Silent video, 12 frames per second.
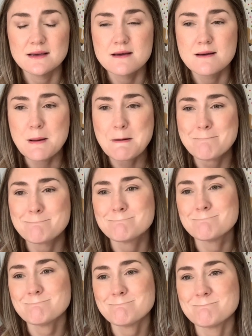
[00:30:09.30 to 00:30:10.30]

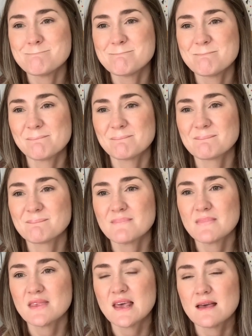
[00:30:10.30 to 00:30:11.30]

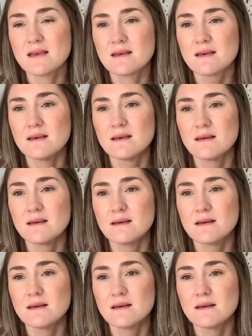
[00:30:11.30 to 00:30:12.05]
Nobody speaks.